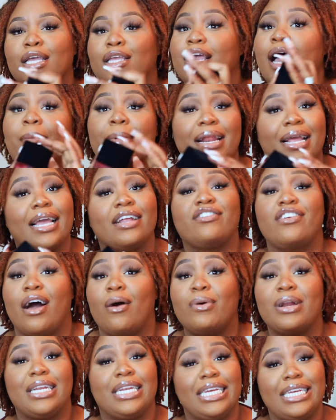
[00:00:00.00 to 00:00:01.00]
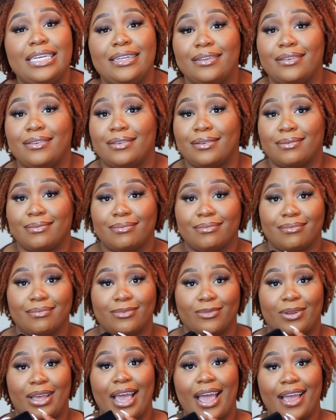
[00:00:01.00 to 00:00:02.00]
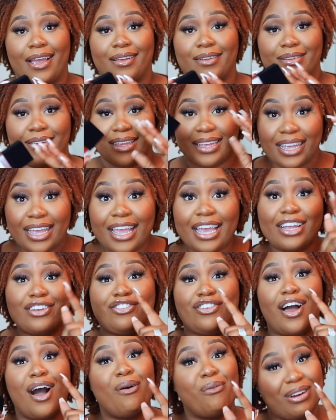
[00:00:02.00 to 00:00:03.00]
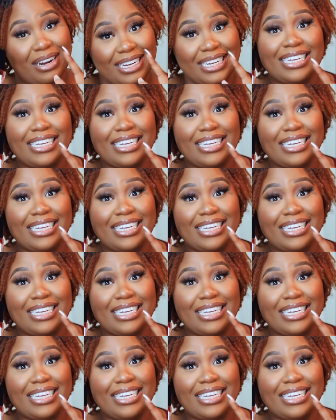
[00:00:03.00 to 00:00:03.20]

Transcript: Y'all better get y'all one of these, okay? Get y'all one of